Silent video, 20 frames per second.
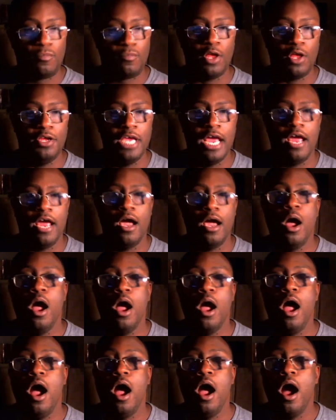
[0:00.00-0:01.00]
Yeah.
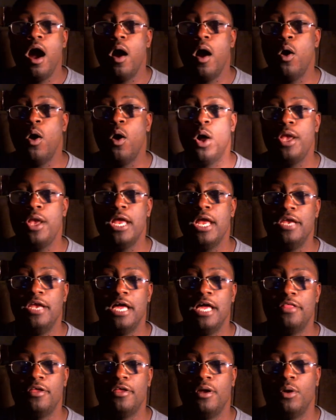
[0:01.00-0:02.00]

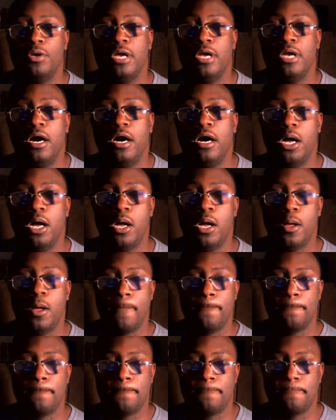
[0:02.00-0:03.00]

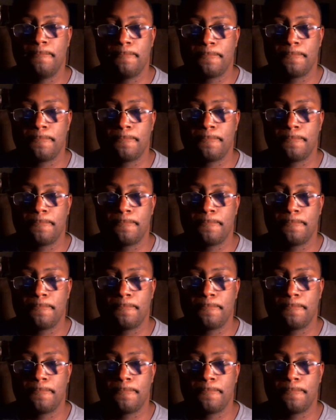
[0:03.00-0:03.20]
On